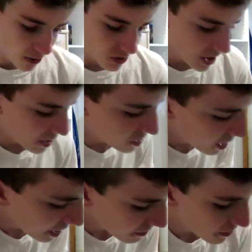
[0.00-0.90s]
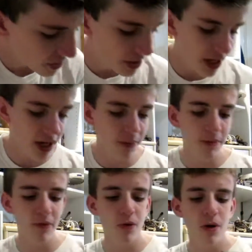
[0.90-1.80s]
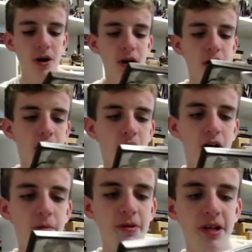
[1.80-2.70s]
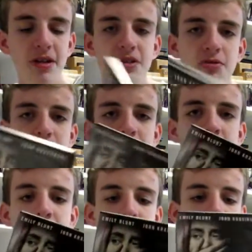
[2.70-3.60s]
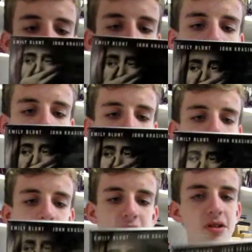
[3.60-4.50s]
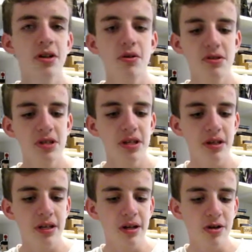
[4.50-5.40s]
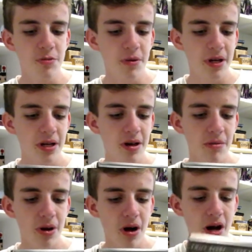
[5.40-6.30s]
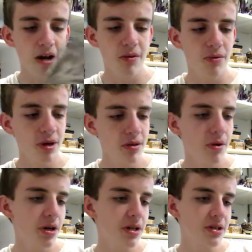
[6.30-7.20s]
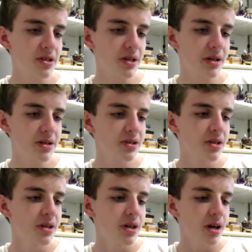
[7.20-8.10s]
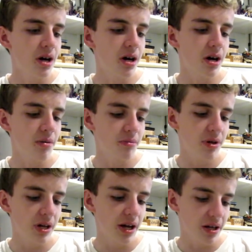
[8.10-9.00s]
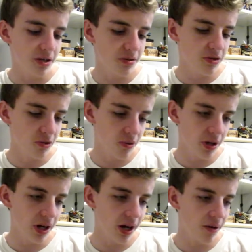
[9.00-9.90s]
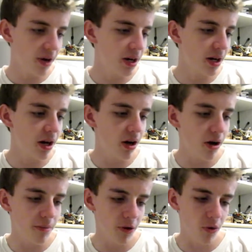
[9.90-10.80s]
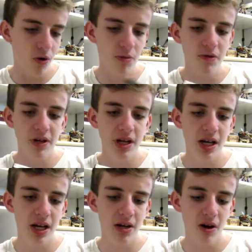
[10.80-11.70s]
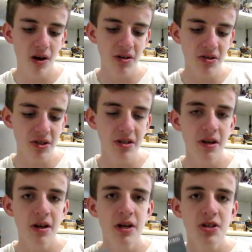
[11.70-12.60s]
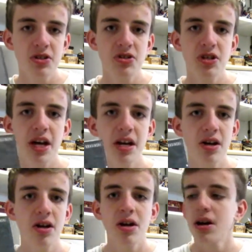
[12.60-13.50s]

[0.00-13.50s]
So yeah, so I've never seen that happen before. But then this one I was going to go see in theaters, but we ended up not. I really wanted to see this. But yeah, because it was a really high rated horror movie, and honestly, this has gained